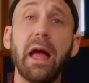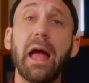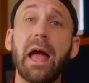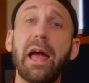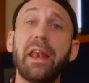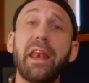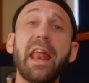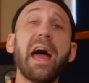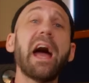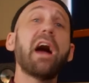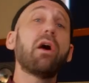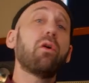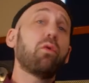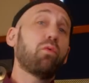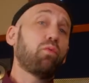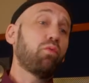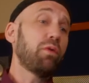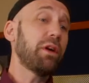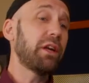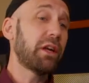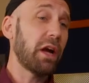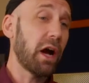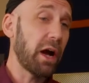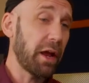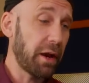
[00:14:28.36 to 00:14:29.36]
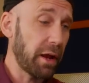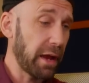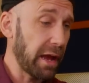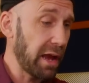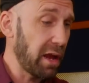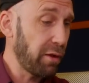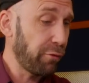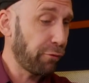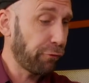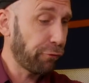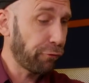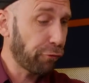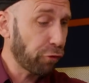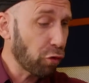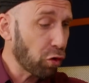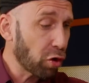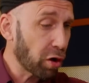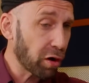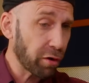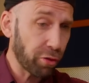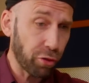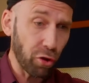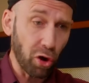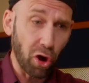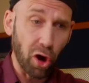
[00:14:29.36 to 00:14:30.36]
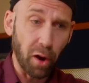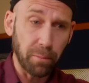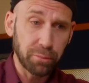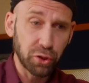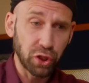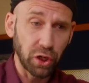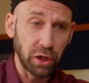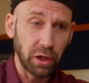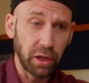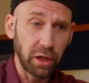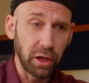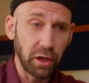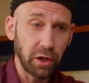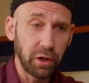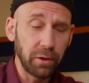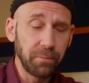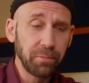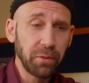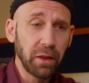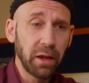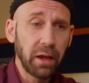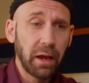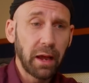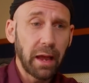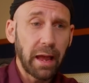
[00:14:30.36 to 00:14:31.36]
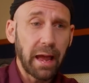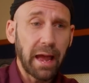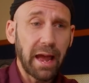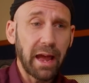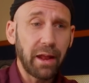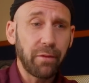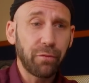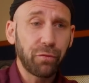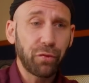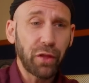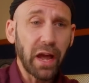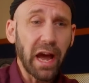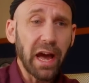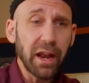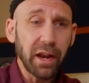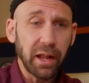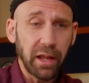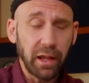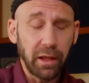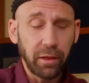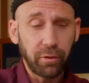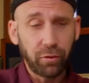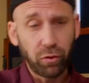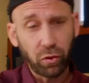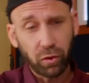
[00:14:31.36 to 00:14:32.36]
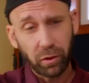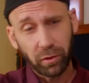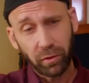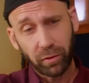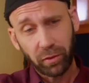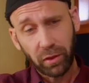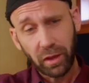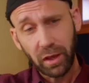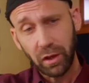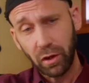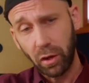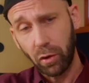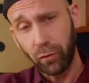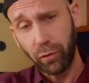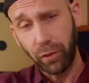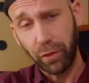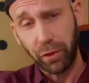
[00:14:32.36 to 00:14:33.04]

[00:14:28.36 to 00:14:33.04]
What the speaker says: And now we got a fourth option here, and that is, you can see it over